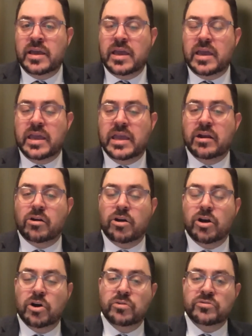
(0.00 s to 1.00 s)
in our
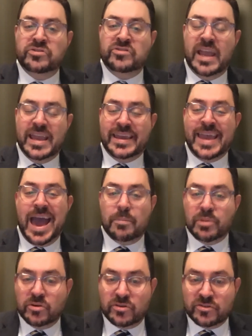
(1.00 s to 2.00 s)
own state
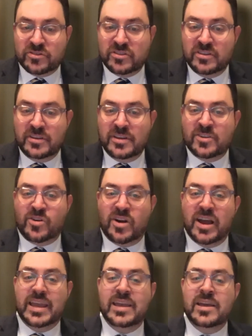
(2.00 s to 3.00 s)
capitals,
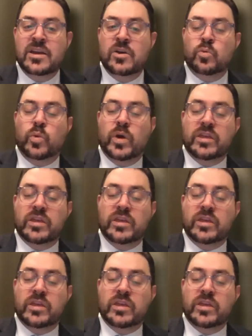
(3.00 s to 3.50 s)
right? With